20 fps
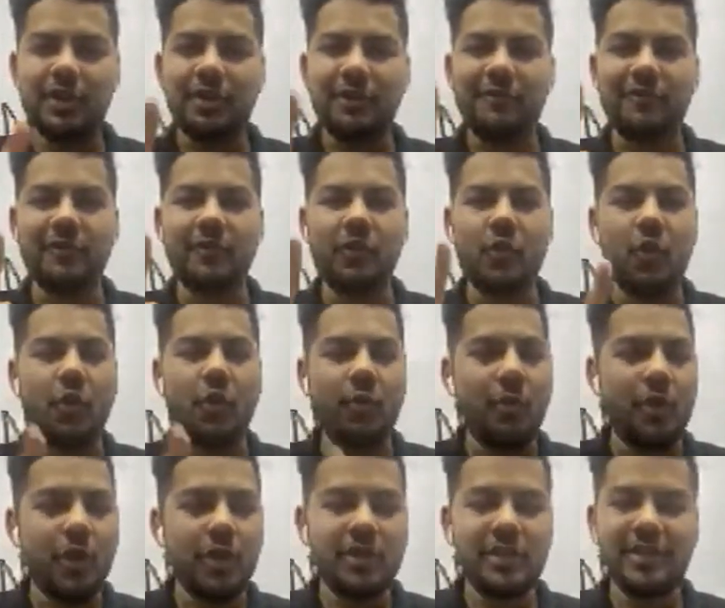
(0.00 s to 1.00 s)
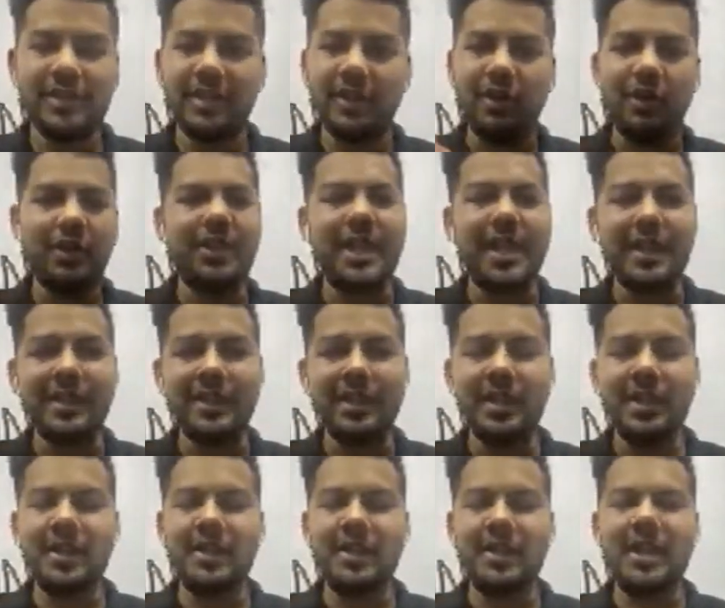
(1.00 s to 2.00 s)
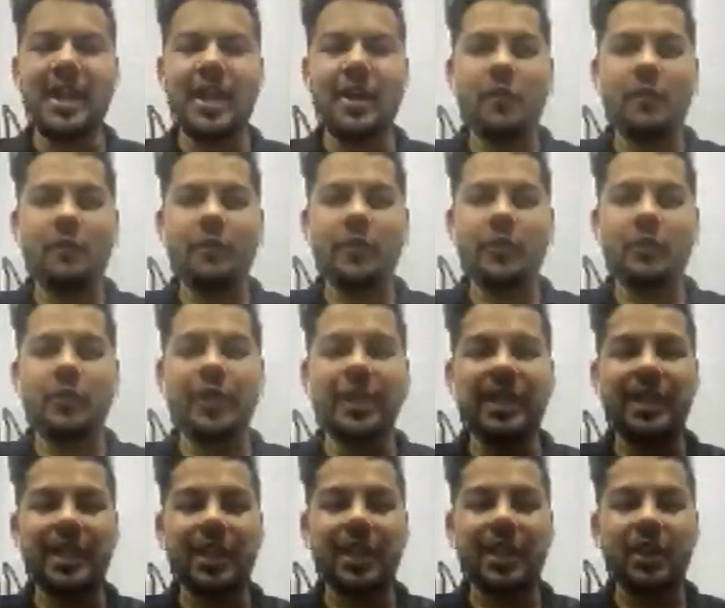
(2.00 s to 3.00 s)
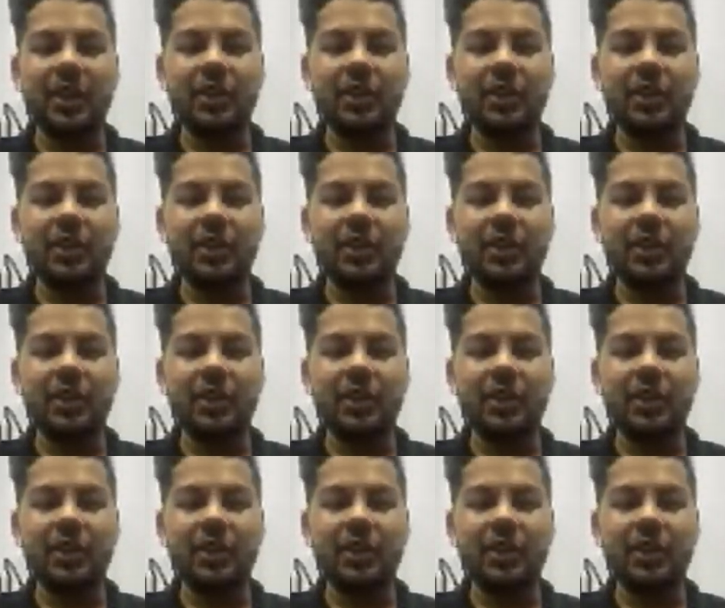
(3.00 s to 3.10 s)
They offer discounts. They offer coupons and all that.